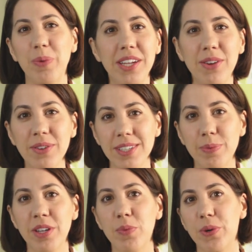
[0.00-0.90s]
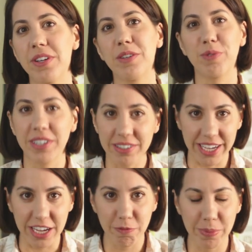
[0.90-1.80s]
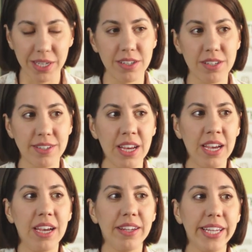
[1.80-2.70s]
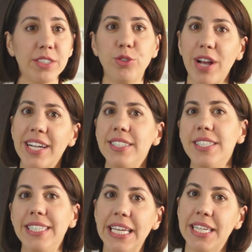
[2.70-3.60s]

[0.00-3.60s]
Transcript: we know this wouldn't work in real life because the extracted D